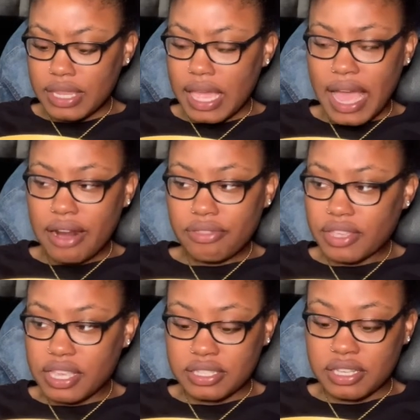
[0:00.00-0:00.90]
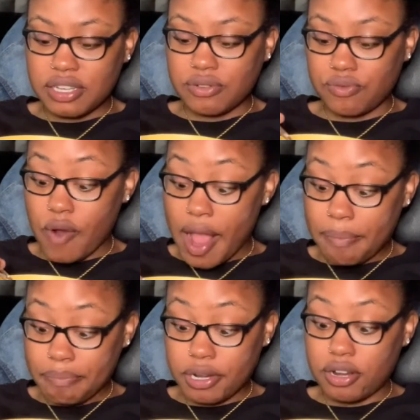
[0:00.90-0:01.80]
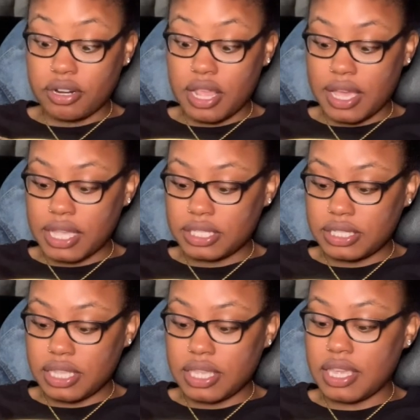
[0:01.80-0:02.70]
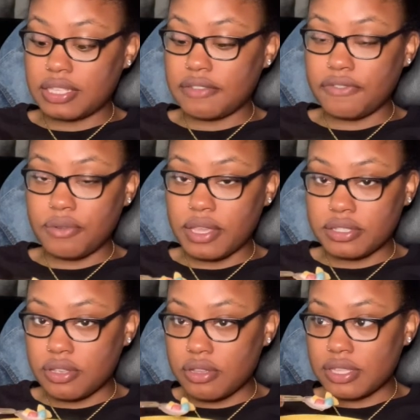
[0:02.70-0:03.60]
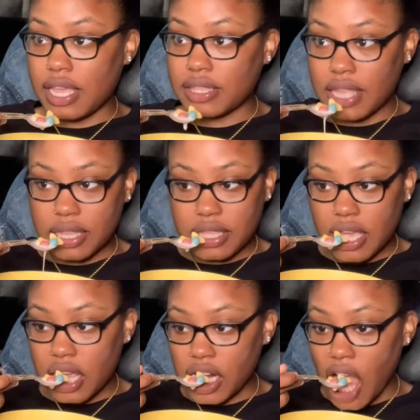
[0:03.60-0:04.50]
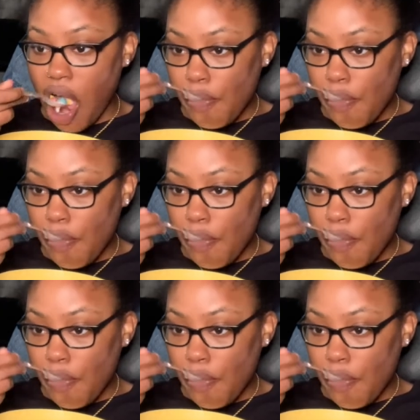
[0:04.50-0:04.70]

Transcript: like I don't think he's a good rapper. Like, I just think he has a few hit songs, like Thotiana.